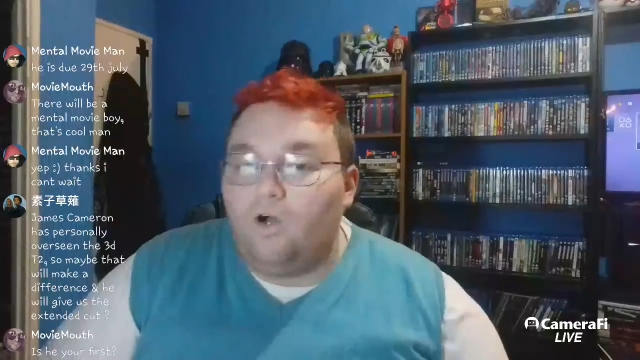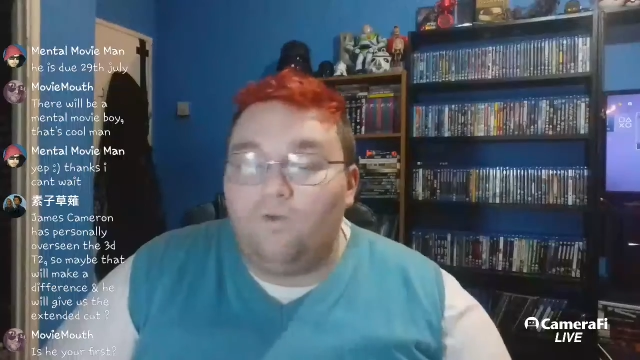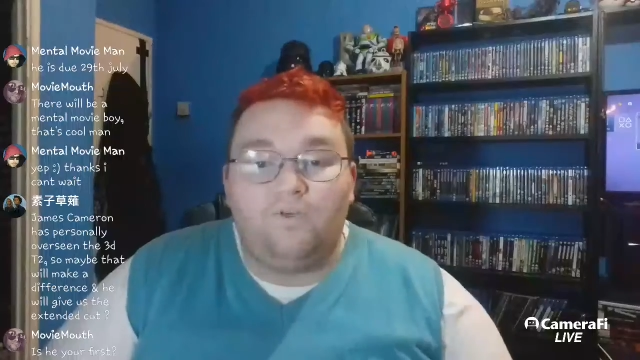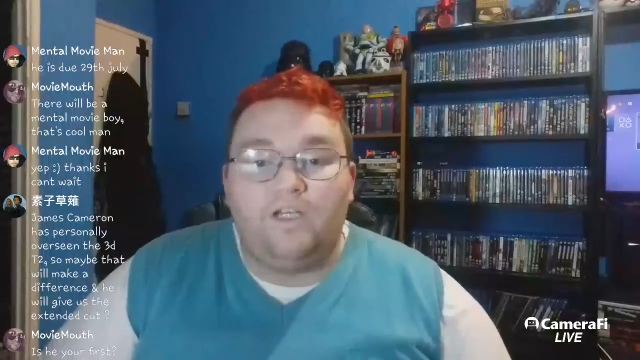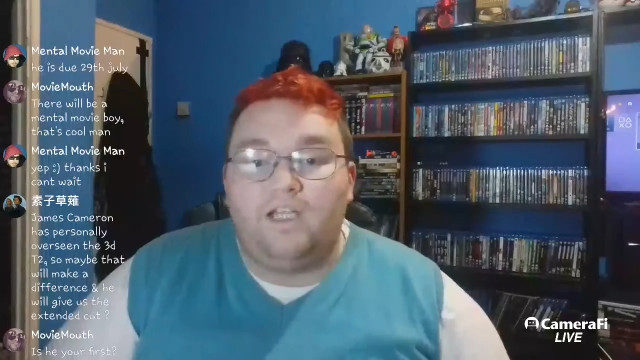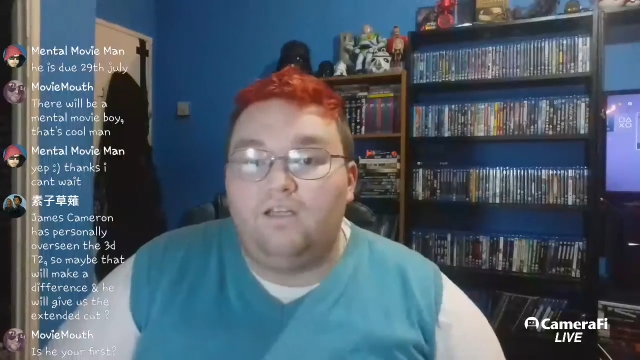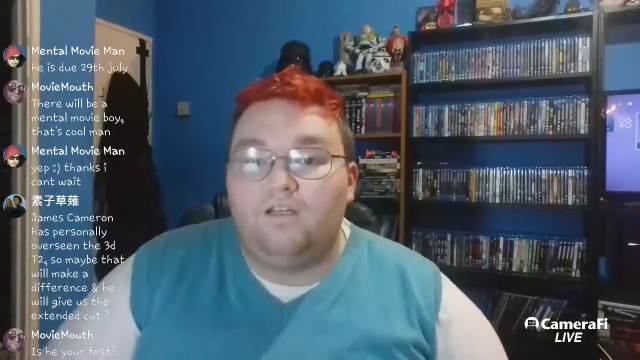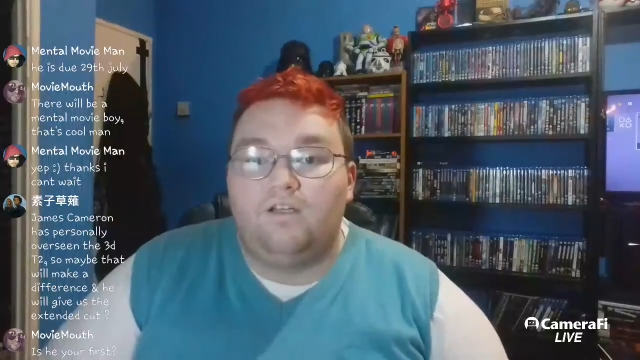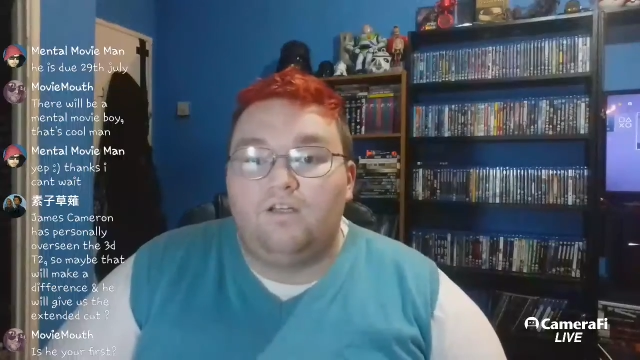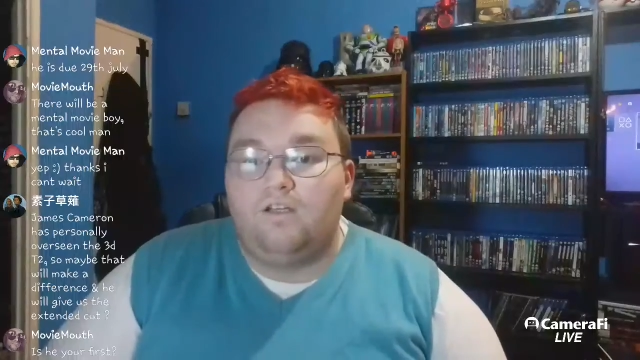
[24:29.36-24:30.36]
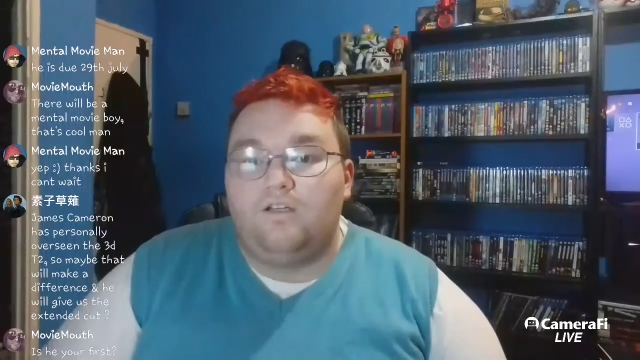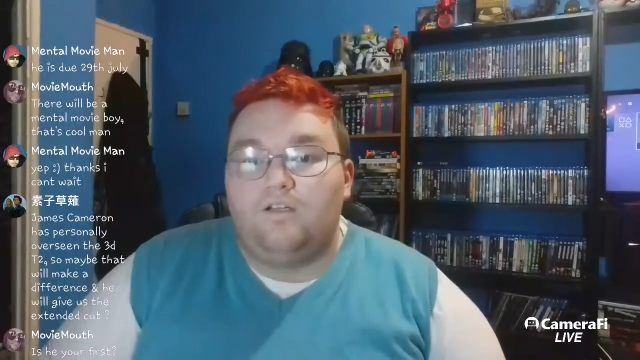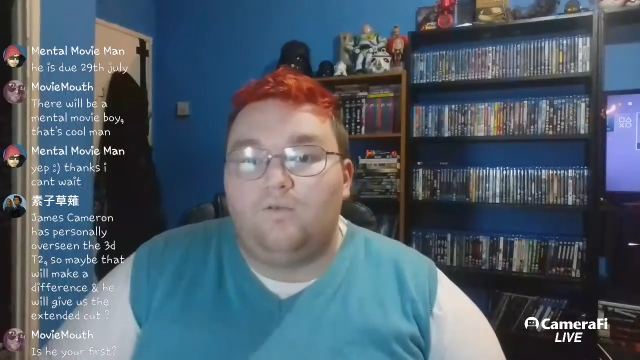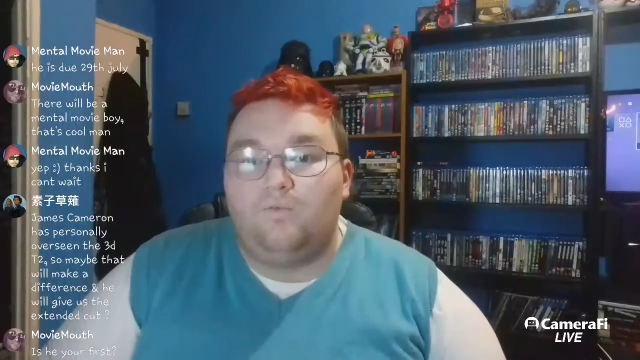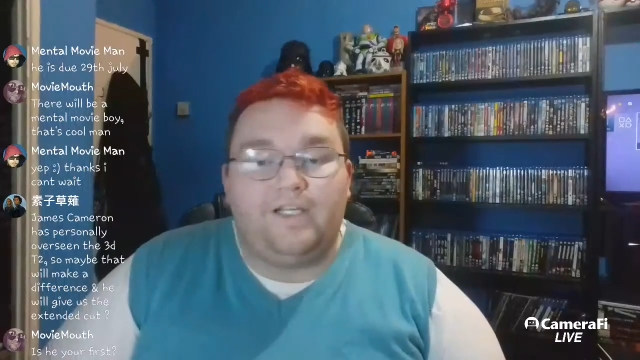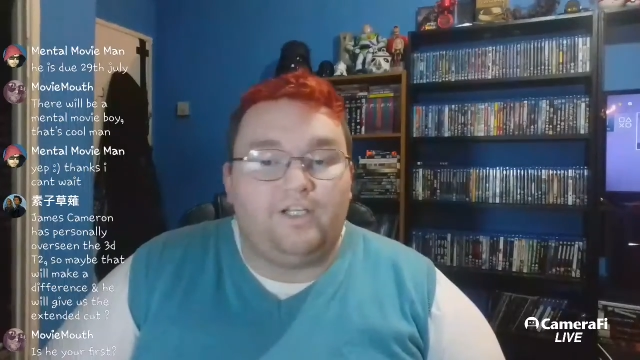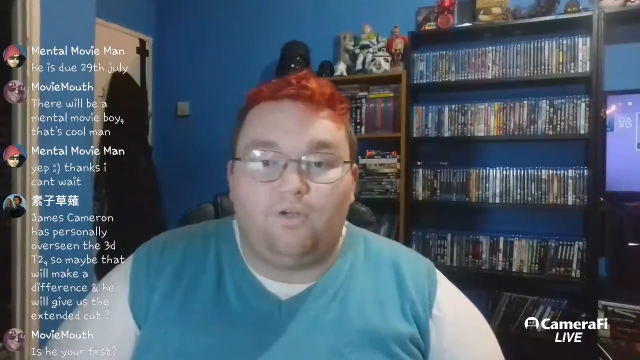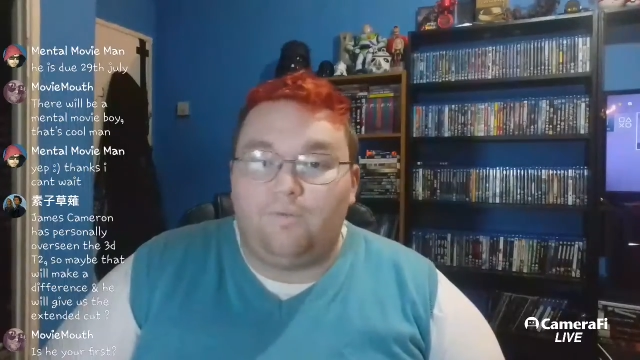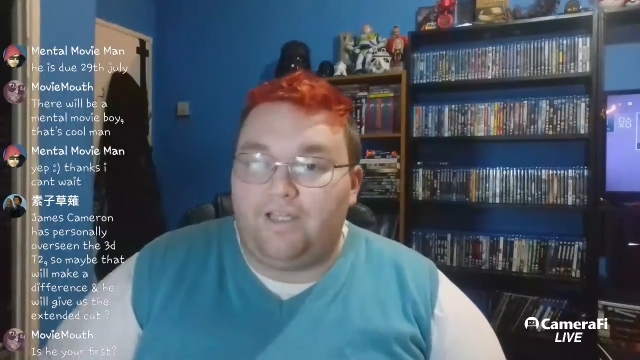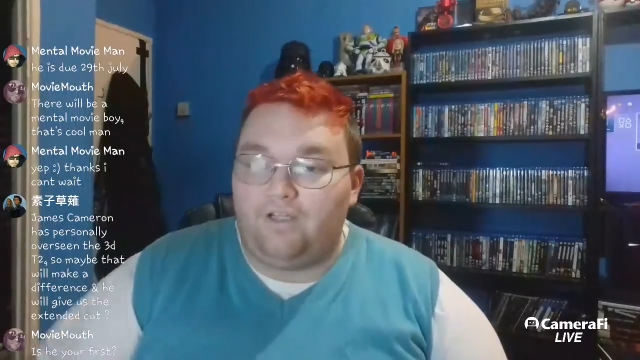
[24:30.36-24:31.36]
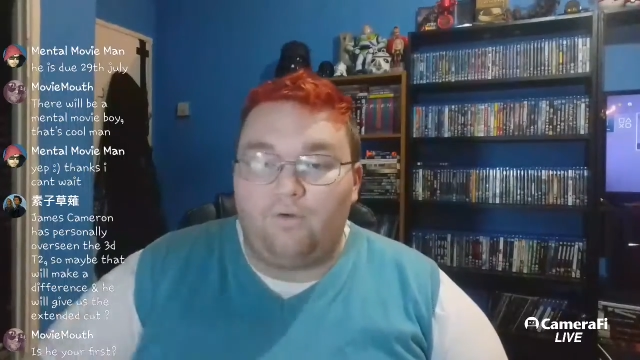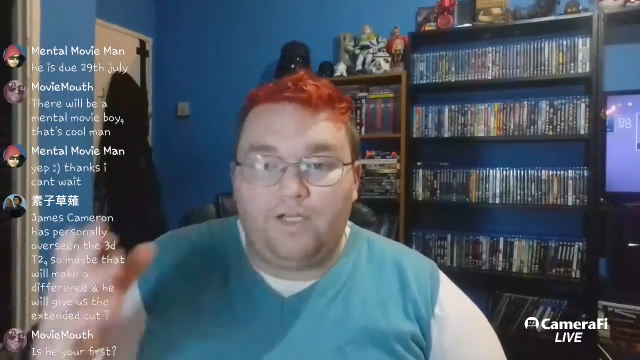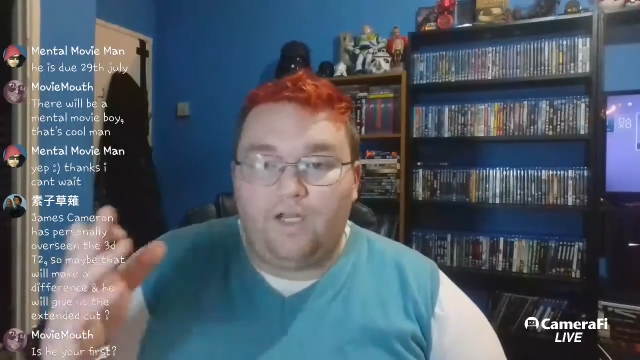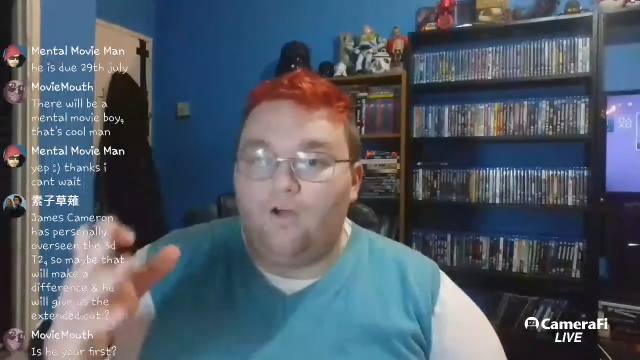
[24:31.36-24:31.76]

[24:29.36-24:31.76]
Hopefully, we can only